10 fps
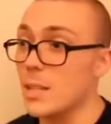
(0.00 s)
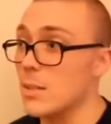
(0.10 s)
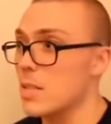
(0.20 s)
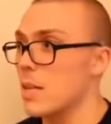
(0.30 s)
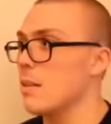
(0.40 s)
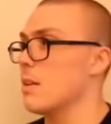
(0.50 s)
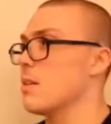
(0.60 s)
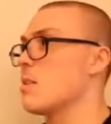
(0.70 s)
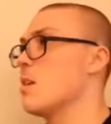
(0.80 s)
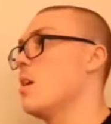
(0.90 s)
I think it's
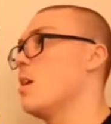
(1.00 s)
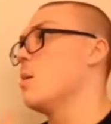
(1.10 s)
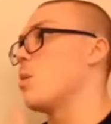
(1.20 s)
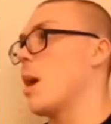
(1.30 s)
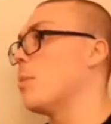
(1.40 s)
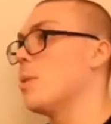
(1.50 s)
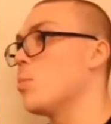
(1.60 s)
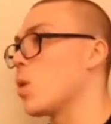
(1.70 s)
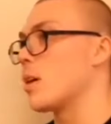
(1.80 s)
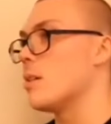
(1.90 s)
probably more
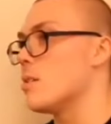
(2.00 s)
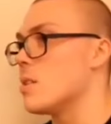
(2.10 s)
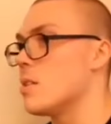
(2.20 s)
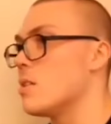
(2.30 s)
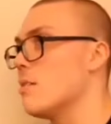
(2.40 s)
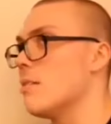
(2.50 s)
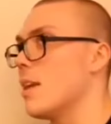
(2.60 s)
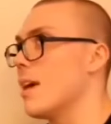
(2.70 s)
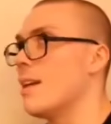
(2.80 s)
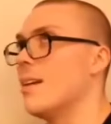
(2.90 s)
consistent
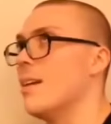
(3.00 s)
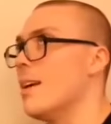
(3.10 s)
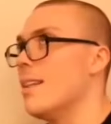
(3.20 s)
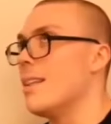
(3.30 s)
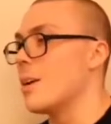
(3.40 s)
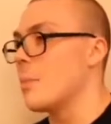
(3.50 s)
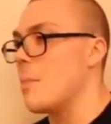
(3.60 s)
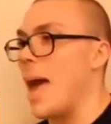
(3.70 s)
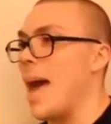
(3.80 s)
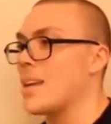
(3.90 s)
than their
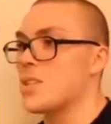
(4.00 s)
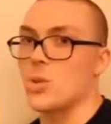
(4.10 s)
past 3 to